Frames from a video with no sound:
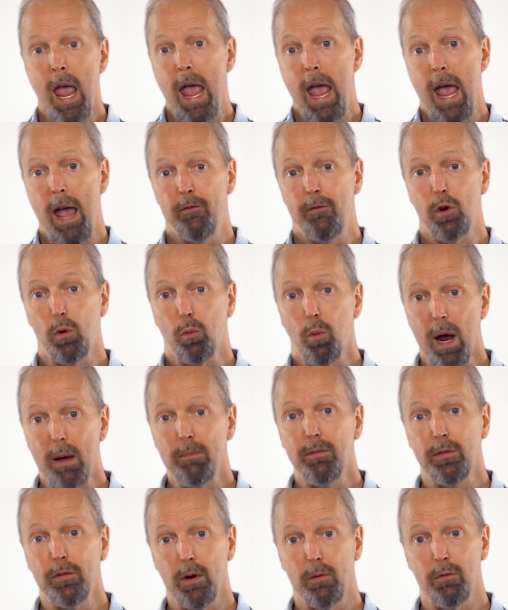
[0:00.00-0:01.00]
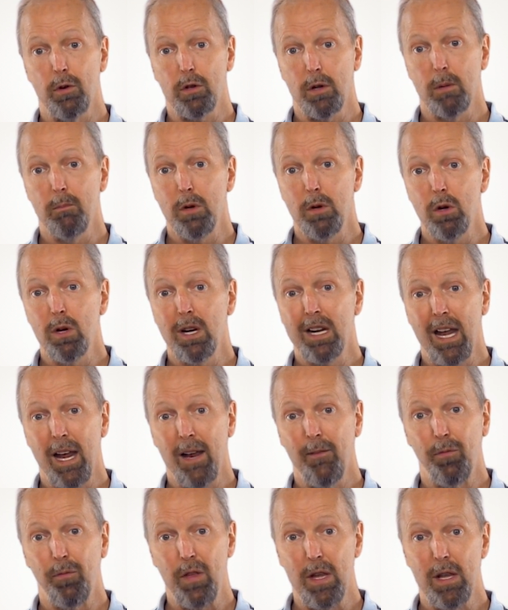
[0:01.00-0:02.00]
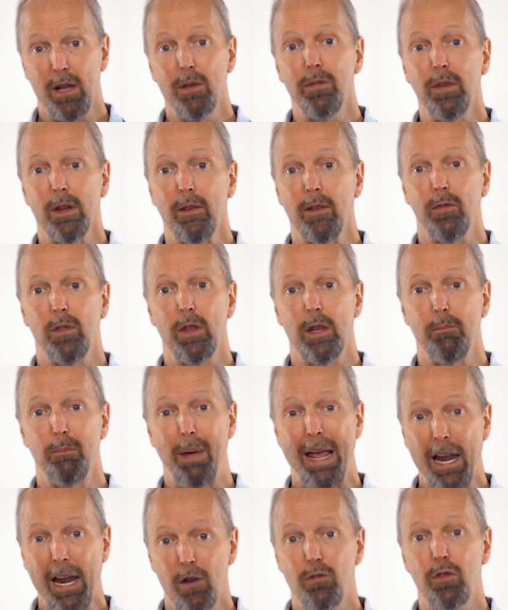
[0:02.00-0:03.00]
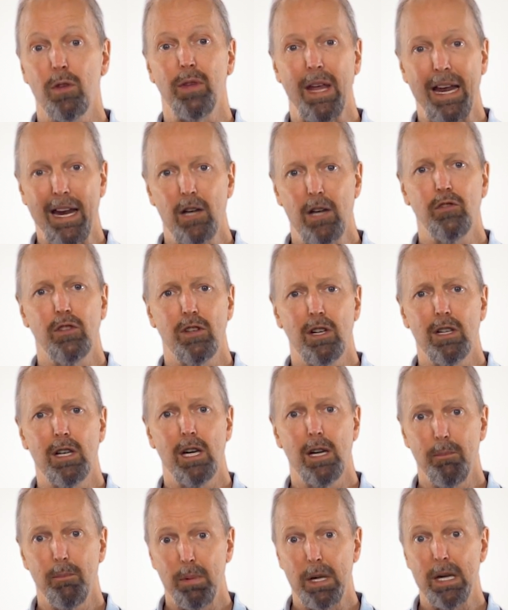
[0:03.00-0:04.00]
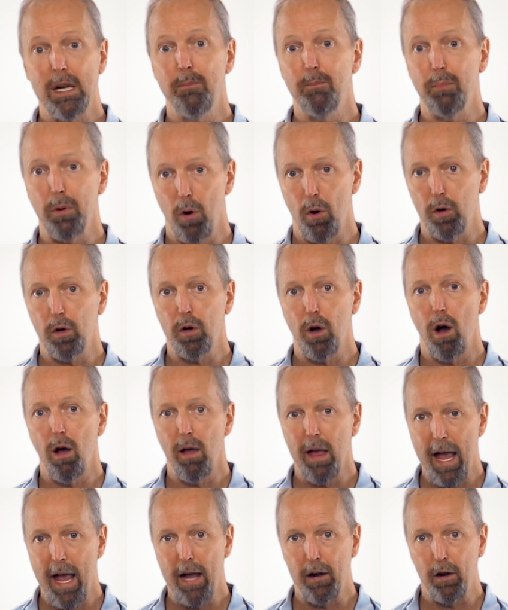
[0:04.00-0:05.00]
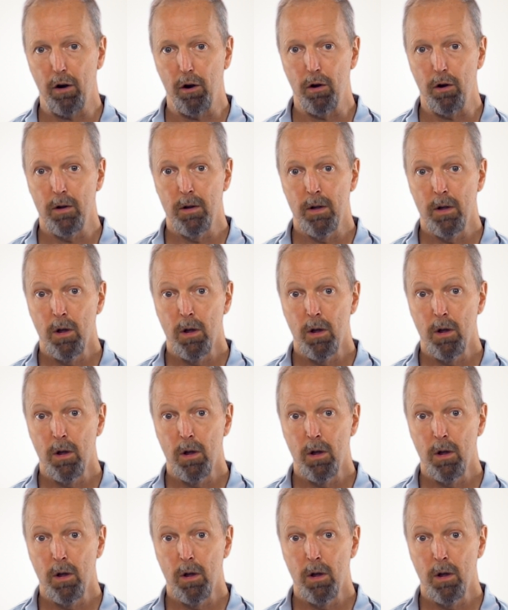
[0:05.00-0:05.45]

have your web server communicate these in the page's HTTP protocol header.